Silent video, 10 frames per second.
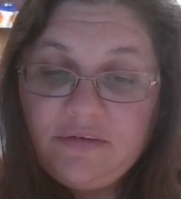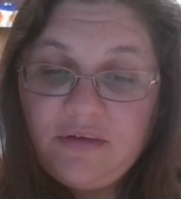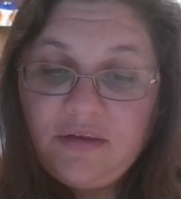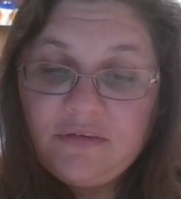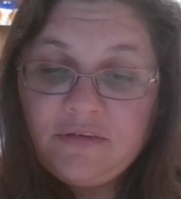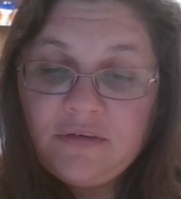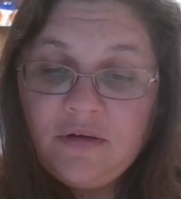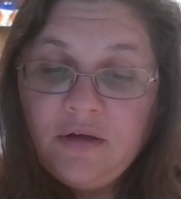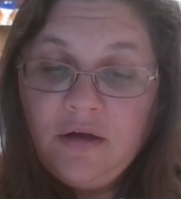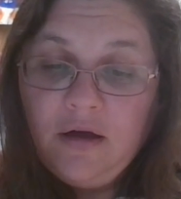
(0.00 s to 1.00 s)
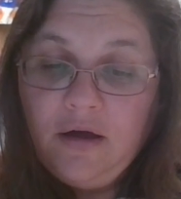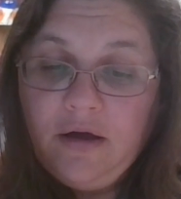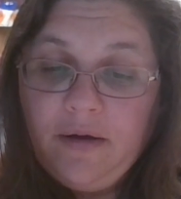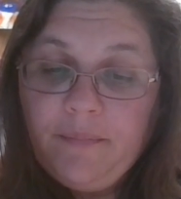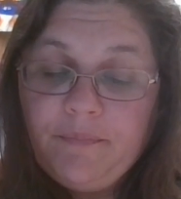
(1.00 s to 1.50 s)
since
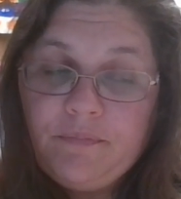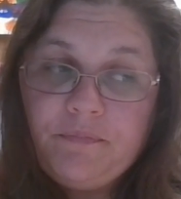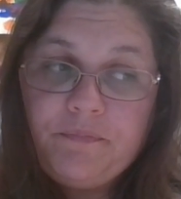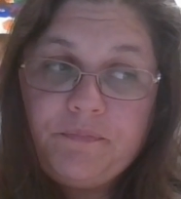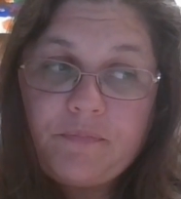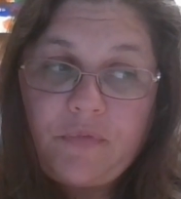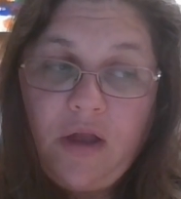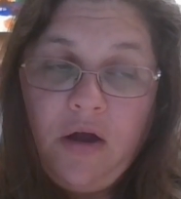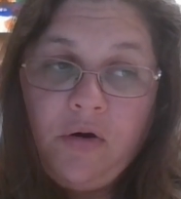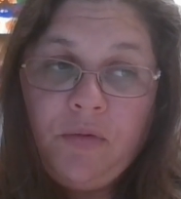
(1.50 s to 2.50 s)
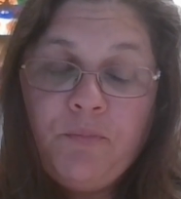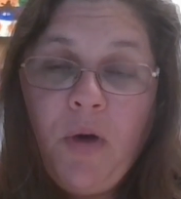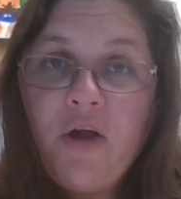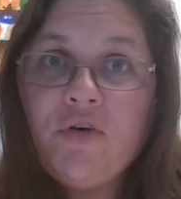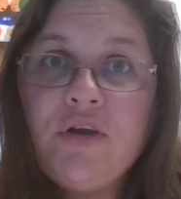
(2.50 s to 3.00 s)
our
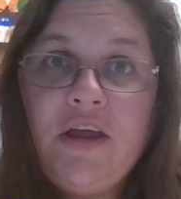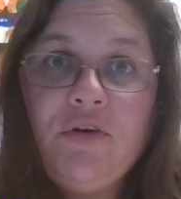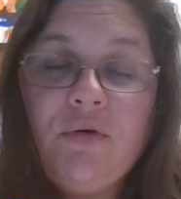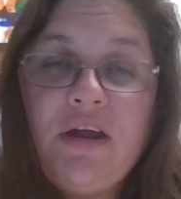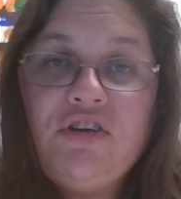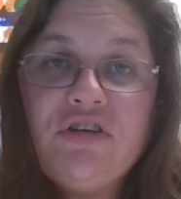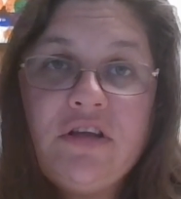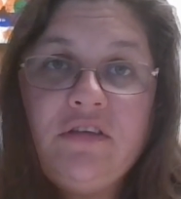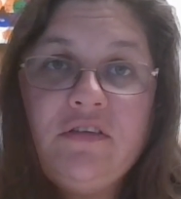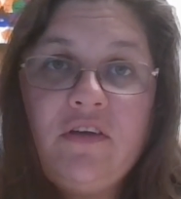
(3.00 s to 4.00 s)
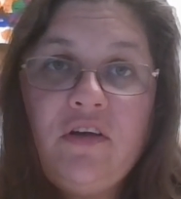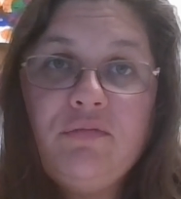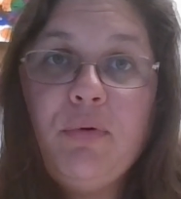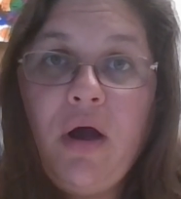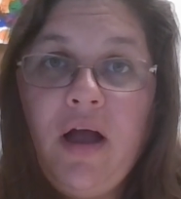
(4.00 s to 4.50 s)
modern iterations
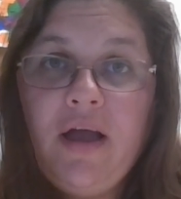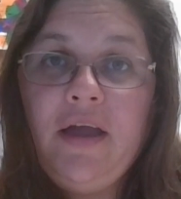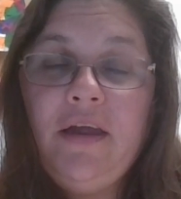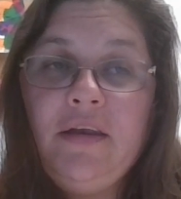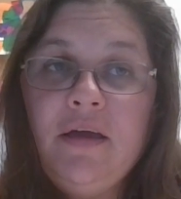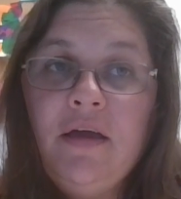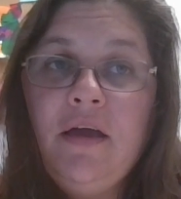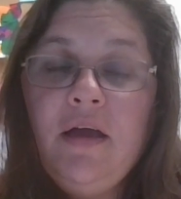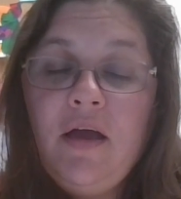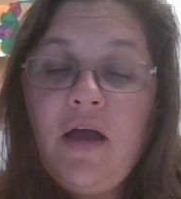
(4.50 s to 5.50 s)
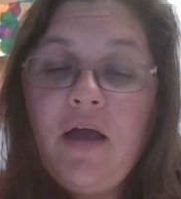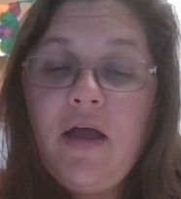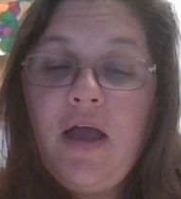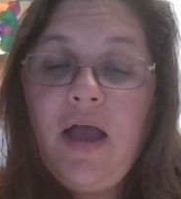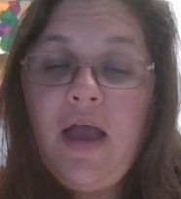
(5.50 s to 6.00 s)
of pride
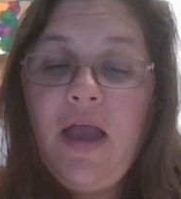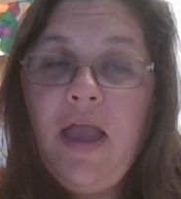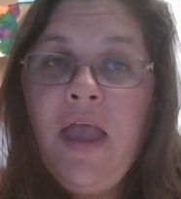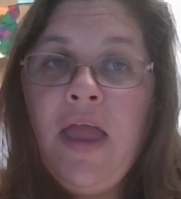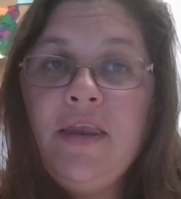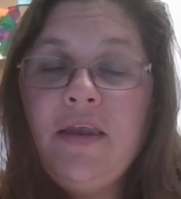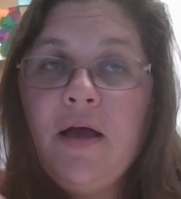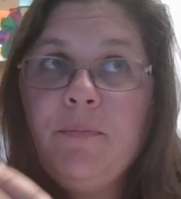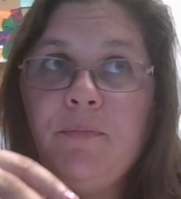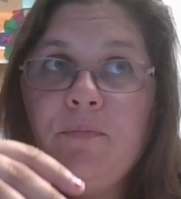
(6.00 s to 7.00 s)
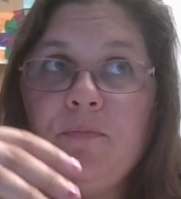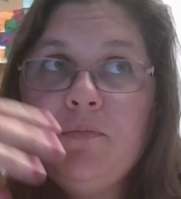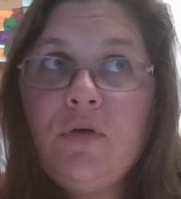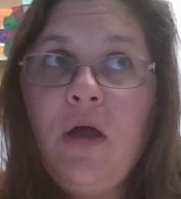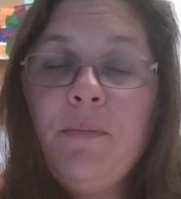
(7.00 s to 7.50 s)
ended up
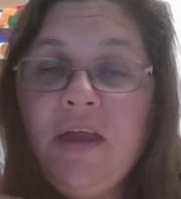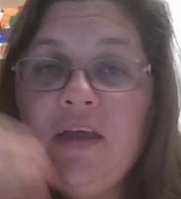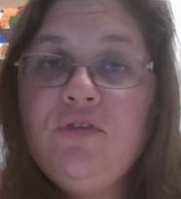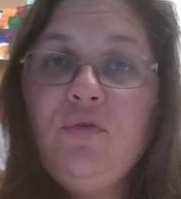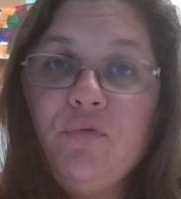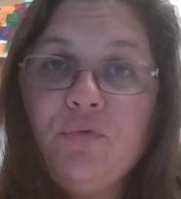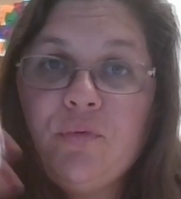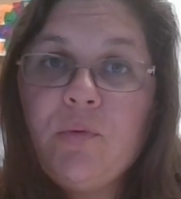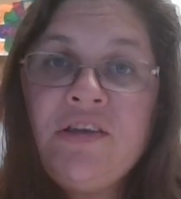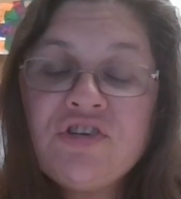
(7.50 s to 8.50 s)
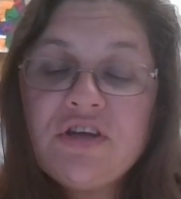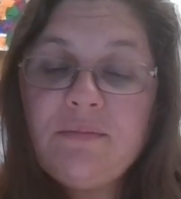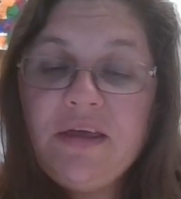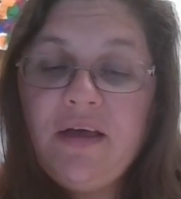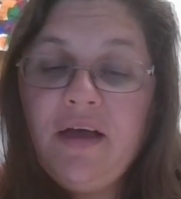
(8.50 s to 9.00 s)
coming into
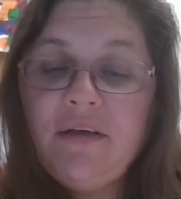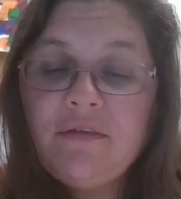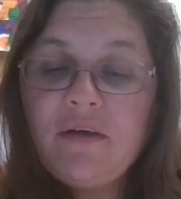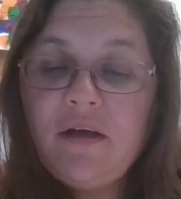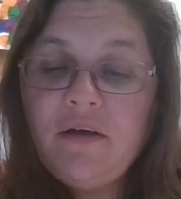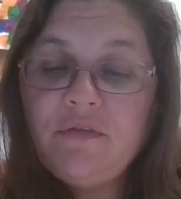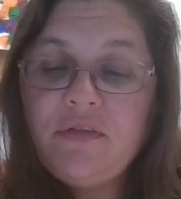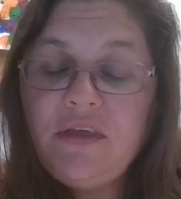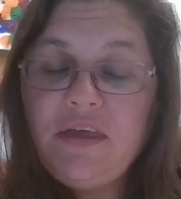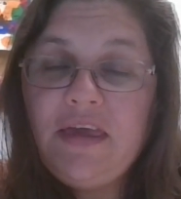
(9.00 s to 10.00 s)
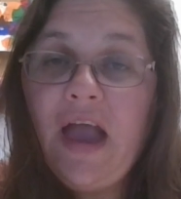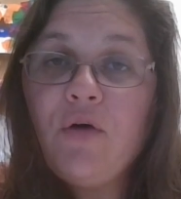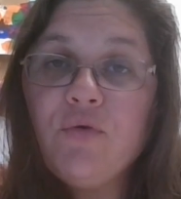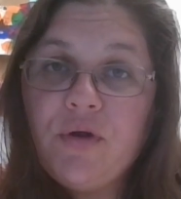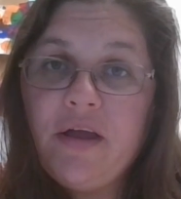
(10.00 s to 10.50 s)
fruition because of the
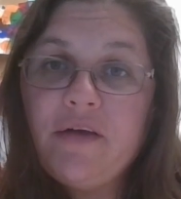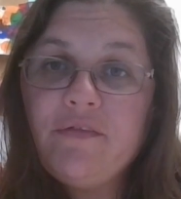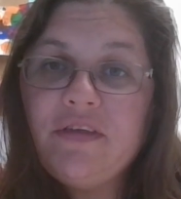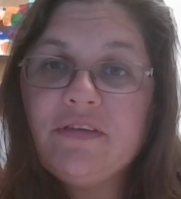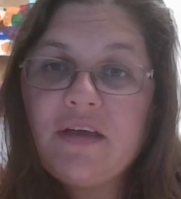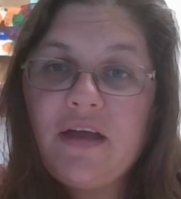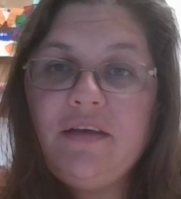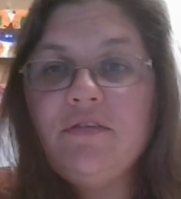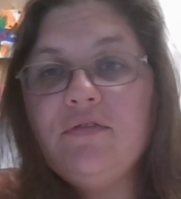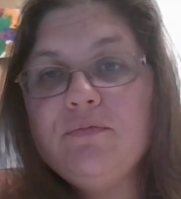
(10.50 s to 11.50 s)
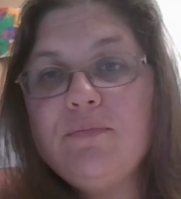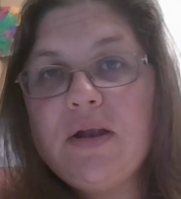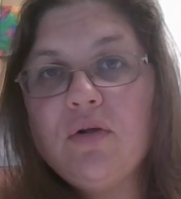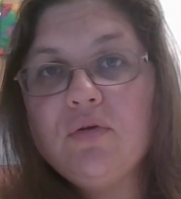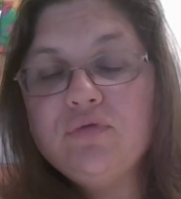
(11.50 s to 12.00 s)
countering of this kind of
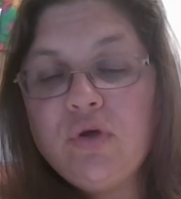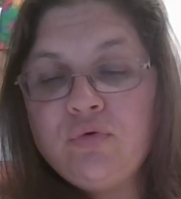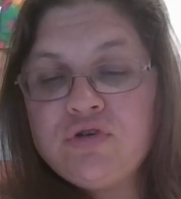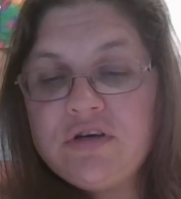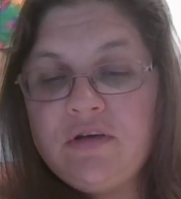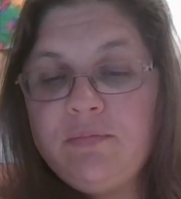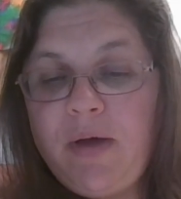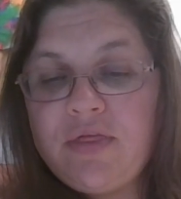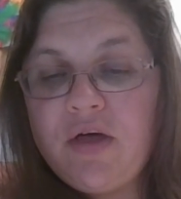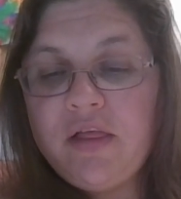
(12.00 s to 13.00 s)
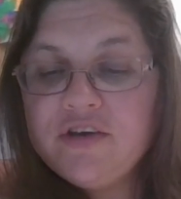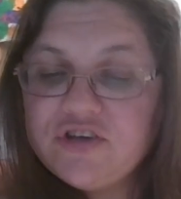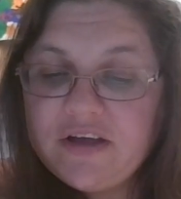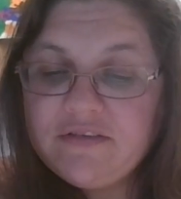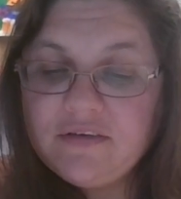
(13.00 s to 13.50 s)
medical notion of
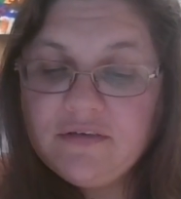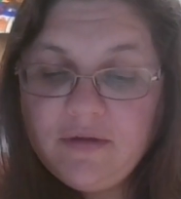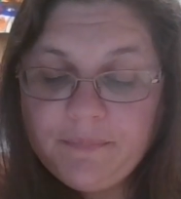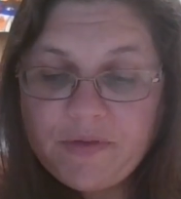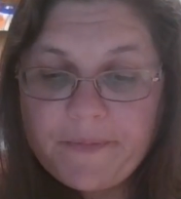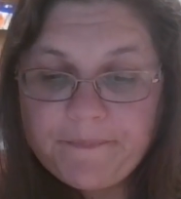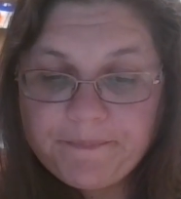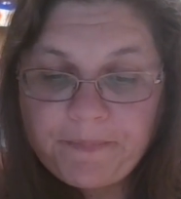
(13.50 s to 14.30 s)
pathologizing something.